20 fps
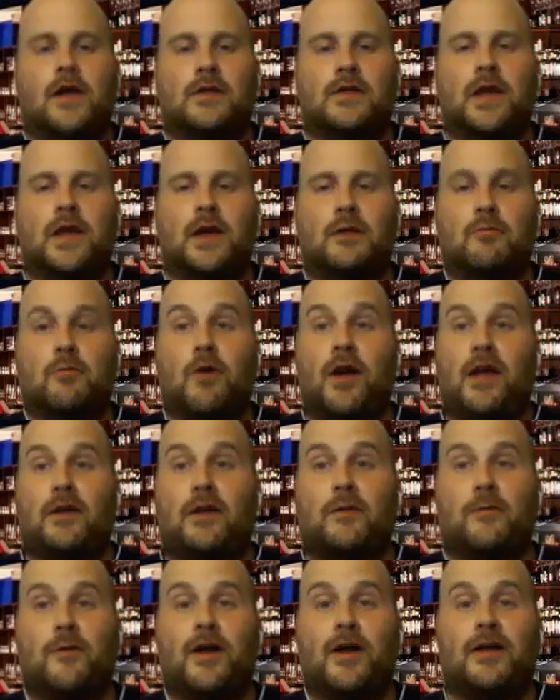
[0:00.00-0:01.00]
yeah,
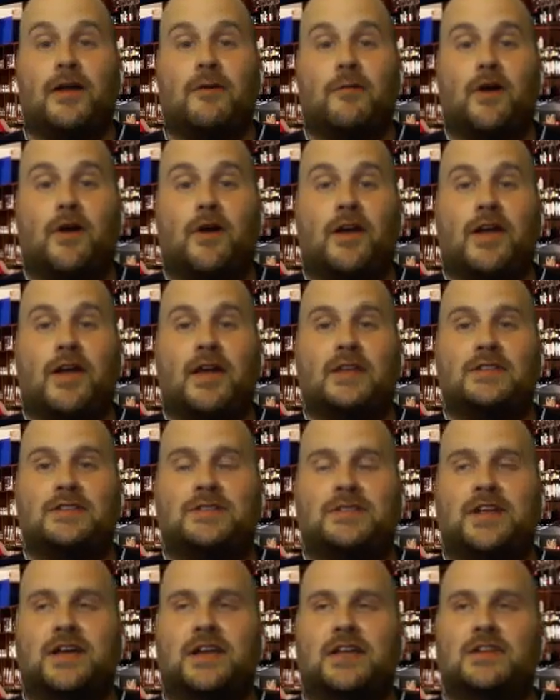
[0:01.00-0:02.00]
right, right, right. It's
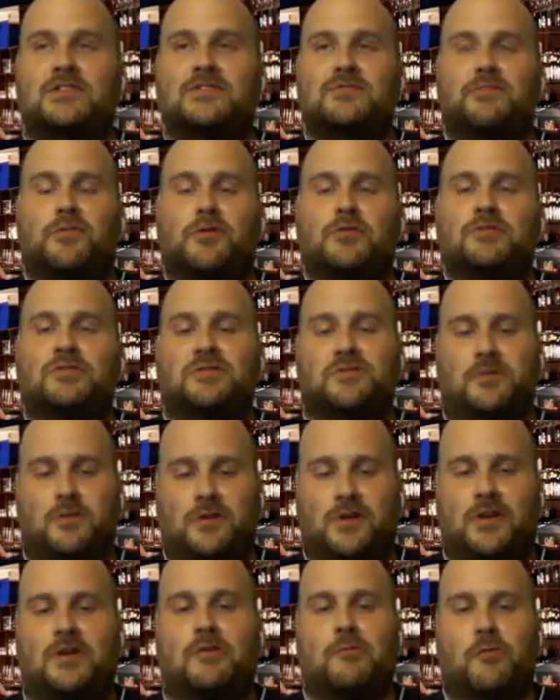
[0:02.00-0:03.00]
not as personal
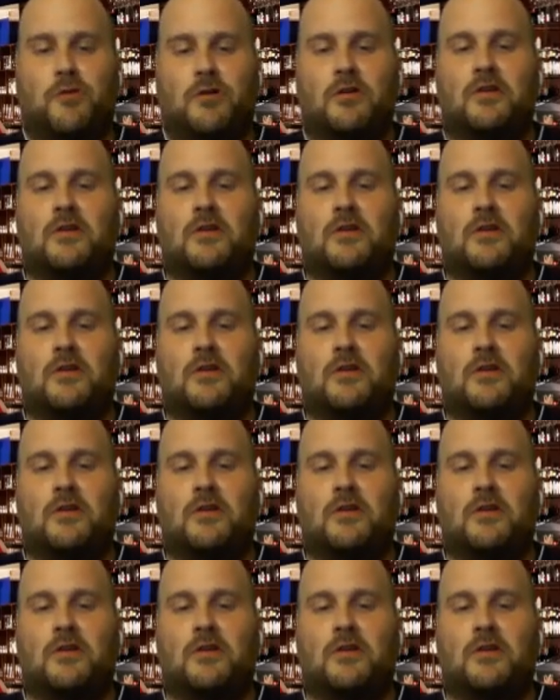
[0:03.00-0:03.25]
anymore.